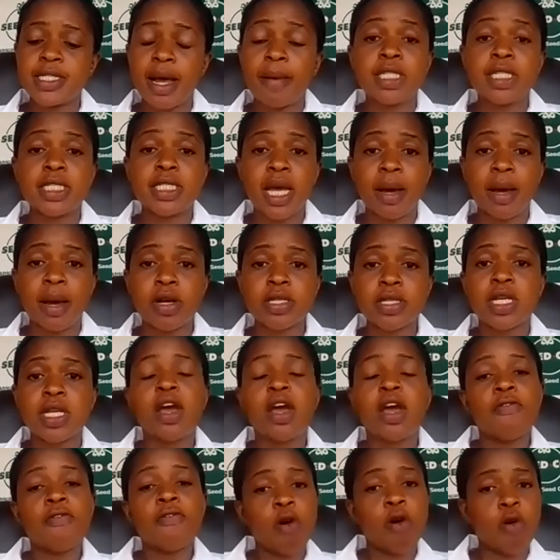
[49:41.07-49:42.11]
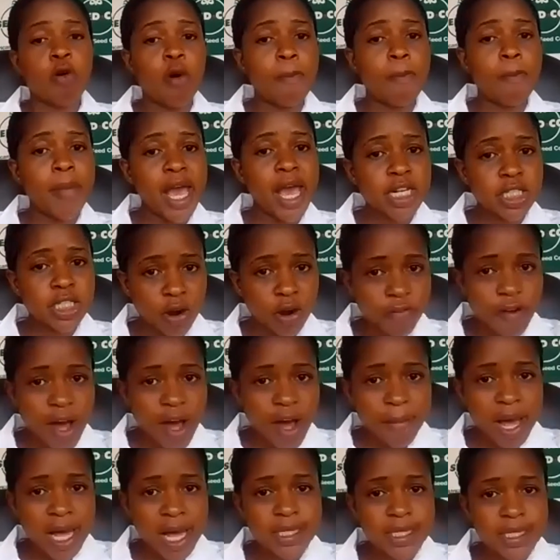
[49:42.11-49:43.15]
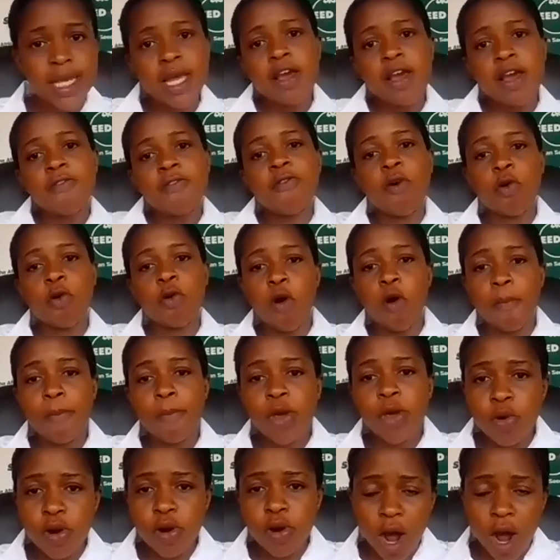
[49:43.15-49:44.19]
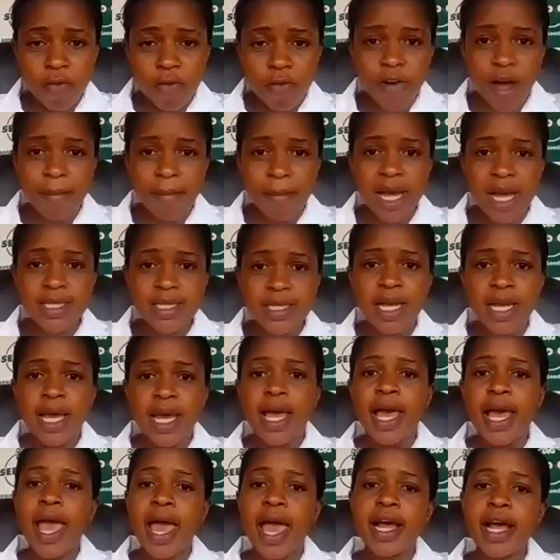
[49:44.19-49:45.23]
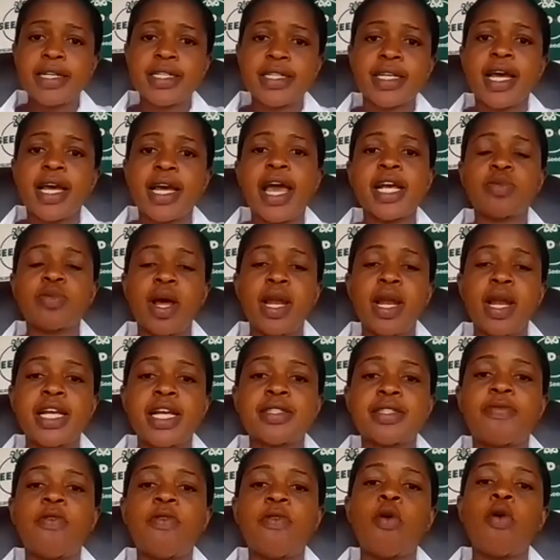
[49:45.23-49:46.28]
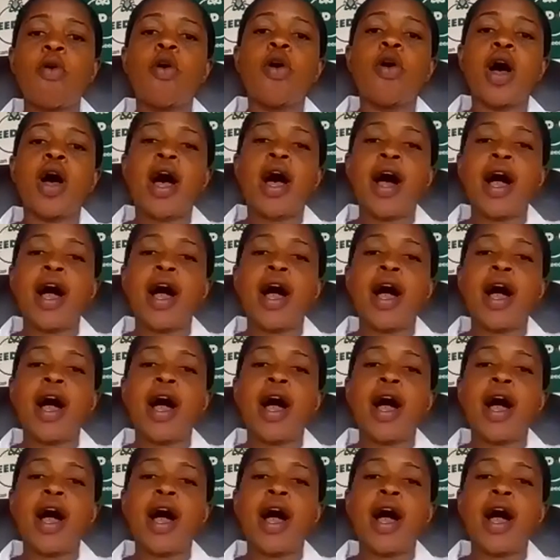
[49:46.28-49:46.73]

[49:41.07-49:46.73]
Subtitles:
establish demos for commercial farmers, for communal farmers, and as well as for